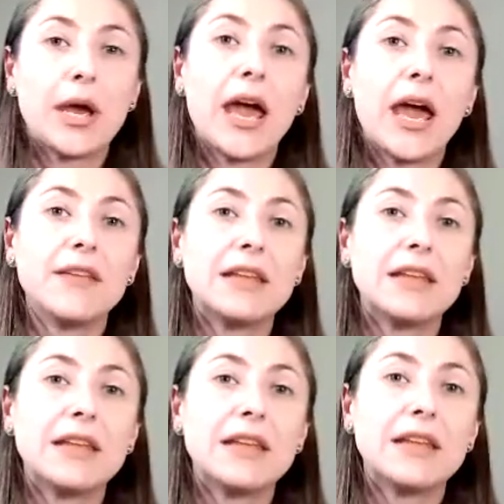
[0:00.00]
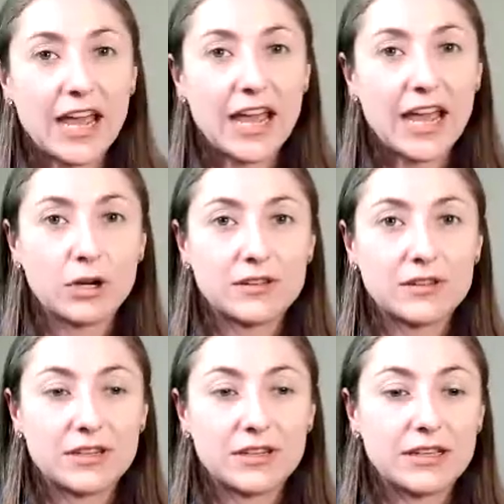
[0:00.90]
And then event
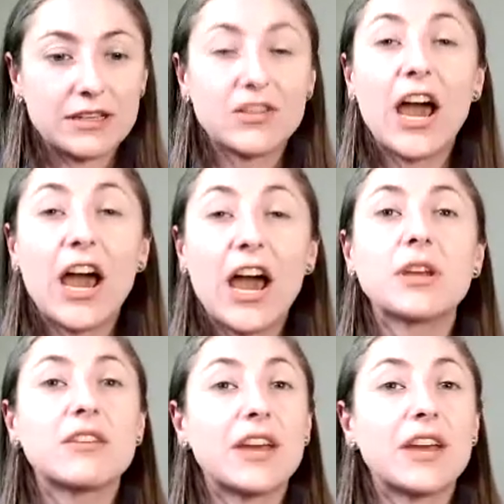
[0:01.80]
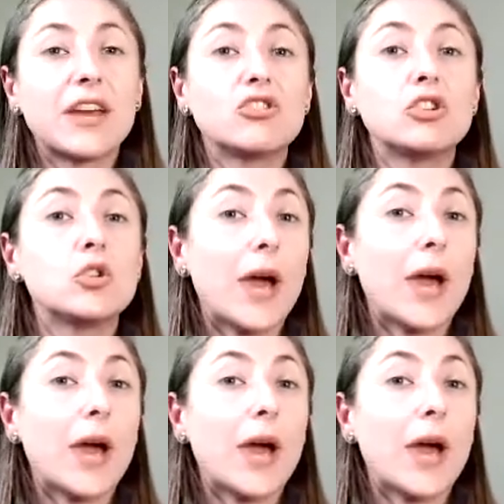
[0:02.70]
accuracy is how many events do you